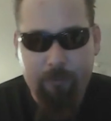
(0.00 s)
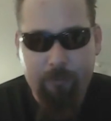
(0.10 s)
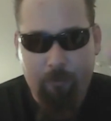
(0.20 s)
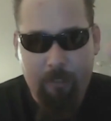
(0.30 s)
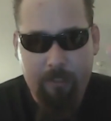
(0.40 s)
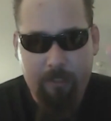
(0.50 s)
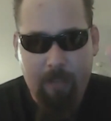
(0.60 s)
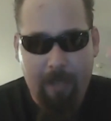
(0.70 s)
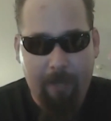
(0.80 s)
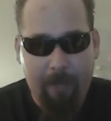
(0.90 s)
toy.
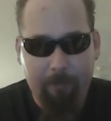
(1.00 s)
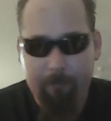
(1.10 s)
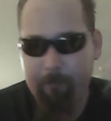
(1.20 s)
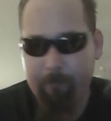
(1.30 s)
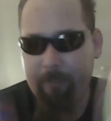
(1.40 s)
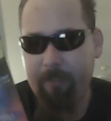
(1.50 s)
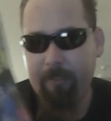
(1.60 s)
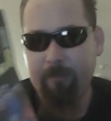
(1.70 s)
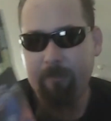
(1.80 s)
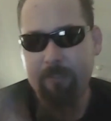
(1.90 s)
I got
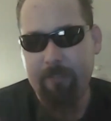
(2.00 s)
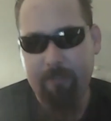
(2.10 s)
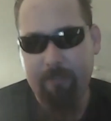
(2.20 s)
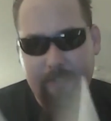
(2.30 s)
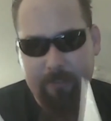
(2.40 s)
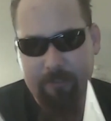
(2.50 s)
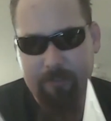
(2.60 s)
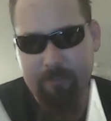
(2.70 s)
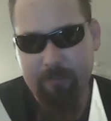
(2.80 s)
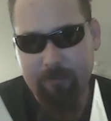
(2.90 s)
Bumblebee. It looks like
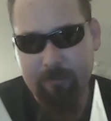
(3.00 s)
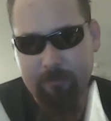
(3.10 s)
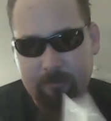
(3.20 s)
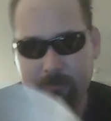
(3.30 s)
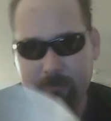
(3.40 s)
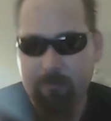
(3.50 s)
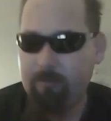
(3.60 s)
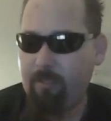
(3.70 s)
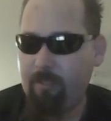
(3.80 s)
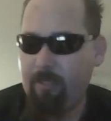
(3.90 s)
there's
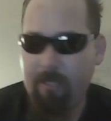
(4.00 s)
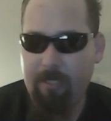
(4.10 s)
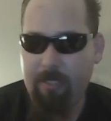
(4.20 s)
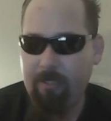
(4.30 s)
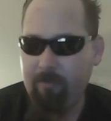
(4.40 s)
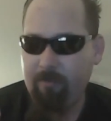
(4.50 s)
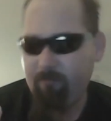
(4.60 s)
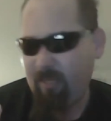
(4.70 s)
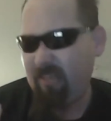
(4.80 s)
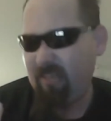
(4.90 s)
any
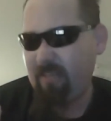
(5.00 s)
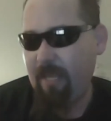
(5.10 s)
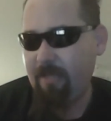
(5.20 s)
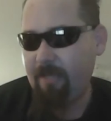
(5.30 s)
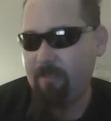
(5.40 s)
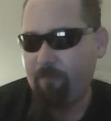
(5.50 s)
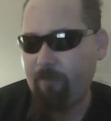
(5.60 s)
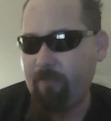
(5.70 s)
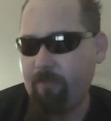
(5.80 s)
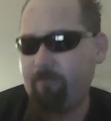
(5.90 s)
like, eight
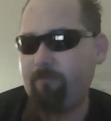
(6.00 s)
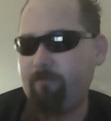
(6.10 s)
different,